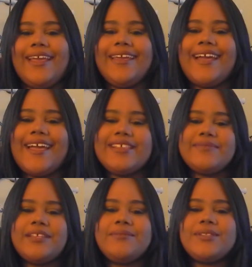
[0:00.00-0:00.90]
Hey
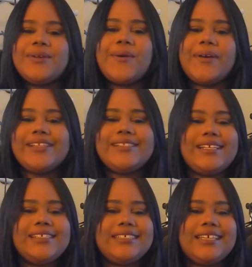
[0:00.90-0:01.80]
guys, my name is Nicole
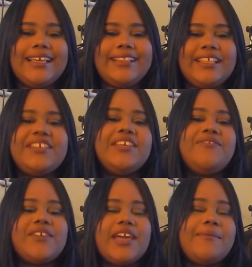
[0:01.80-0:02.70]
Anastasia, and thank
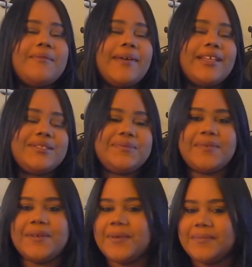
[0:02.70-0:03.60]
you for coming back to
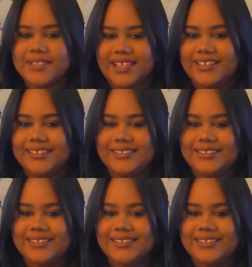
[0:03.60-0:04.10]
my website.